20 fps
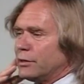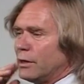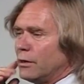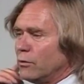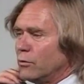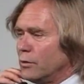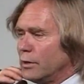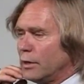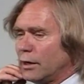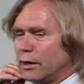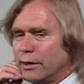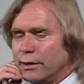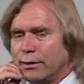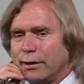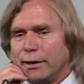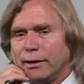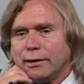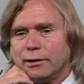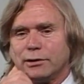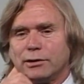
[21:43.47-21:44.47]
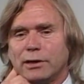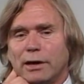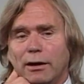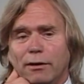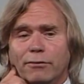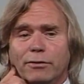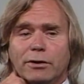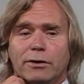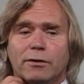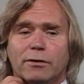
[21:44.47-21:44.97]
how quickly they can
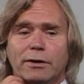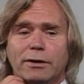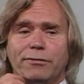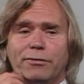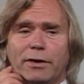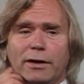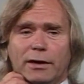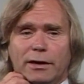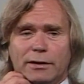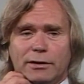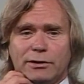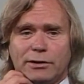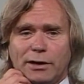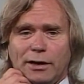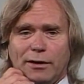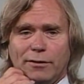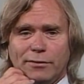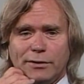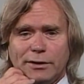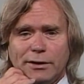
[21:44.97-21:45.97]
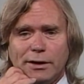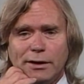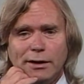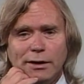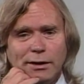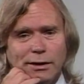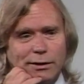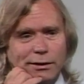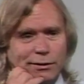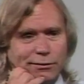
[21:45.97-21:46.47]
solve it or if they can solve it.
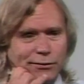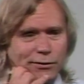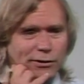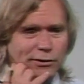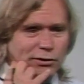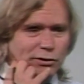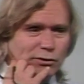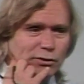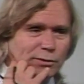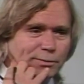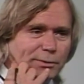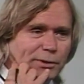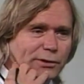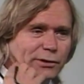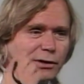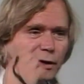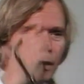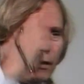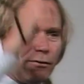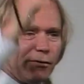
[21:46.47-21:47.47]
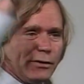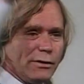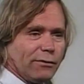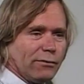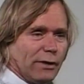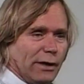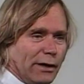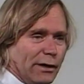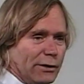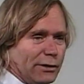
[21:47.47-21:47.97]
The first group to solve it
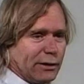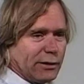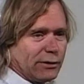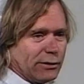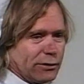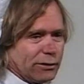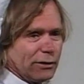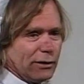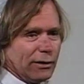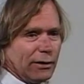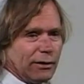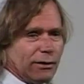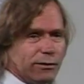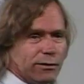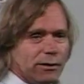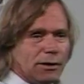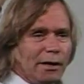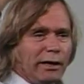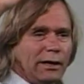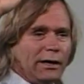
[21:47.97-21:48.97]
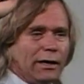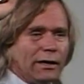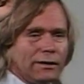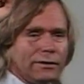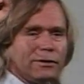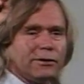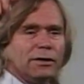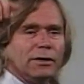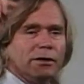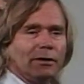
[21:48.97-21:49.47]
raises their
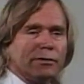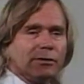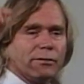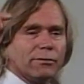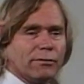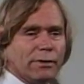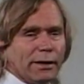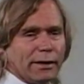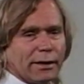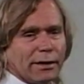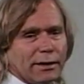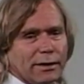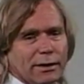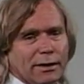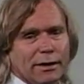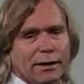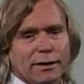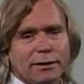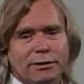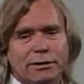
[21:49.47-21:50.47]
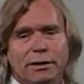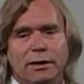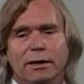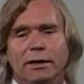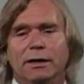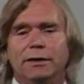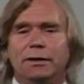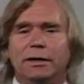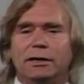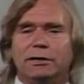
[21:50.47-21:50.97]
hands. They're recognized,
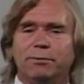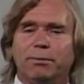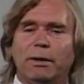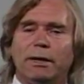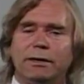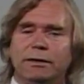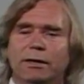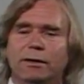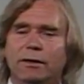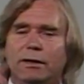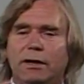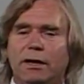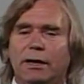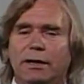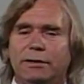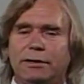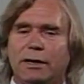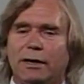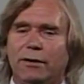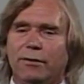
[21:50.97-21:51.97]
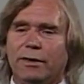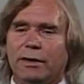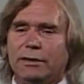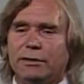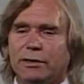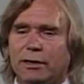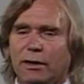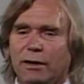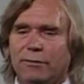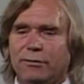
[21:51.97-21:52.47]
and they explain to the class how they
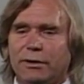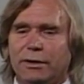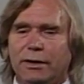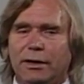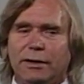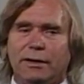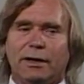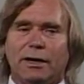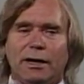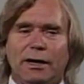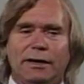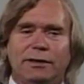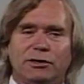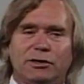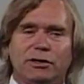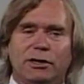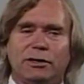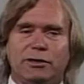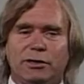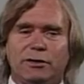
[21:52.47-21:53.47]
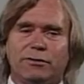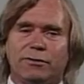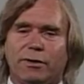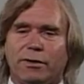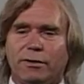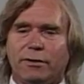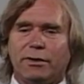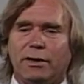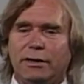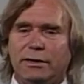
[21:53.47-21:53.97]
solved it, and the class judges
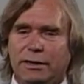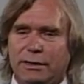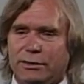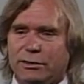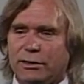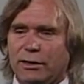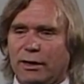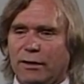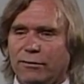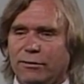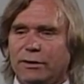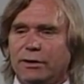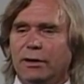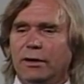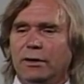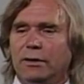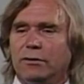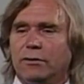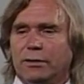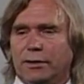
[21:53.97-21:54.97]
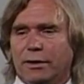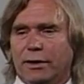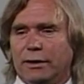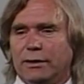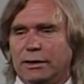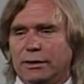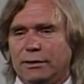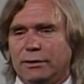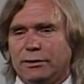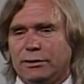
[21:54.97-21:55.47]
whether they did solve it or they
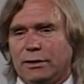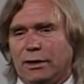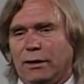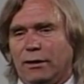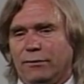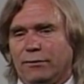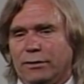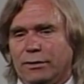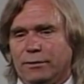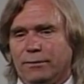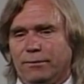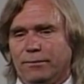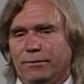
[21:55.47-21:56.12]
didn't solve it.